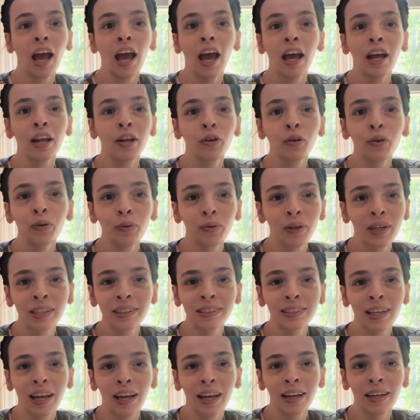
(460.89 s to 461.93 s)
And who can
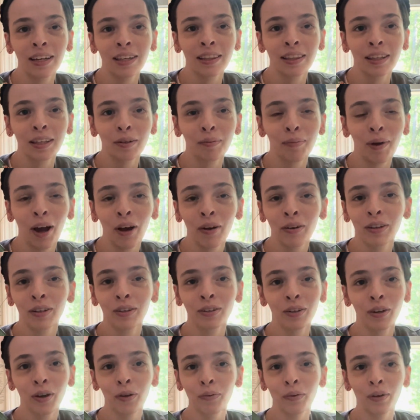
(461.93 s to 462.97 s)
say anything about it?
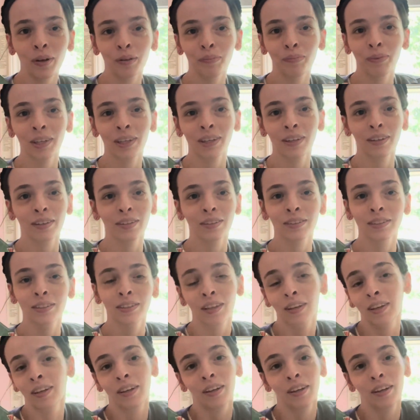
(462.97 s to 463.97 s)
No one, because